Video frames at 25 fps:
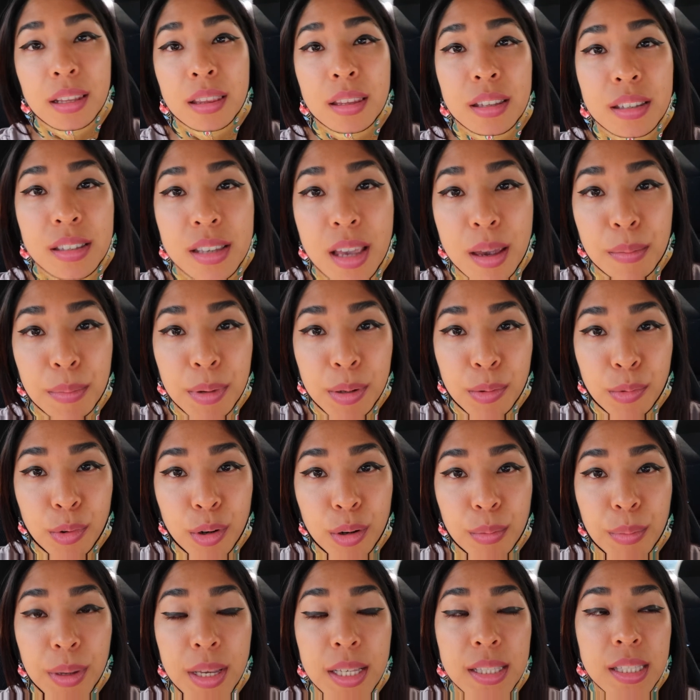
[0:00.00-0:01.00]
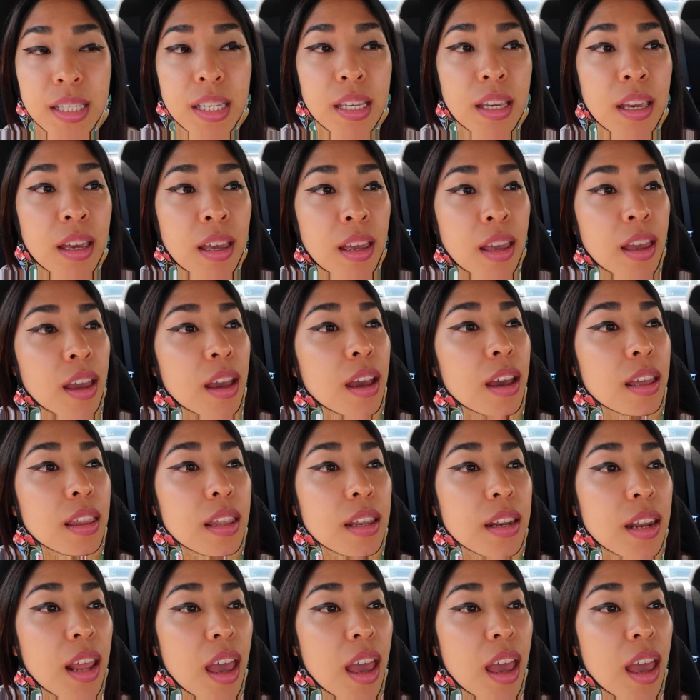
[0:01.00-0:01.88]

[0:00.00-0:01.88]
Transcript: and the salmon were amazing. And then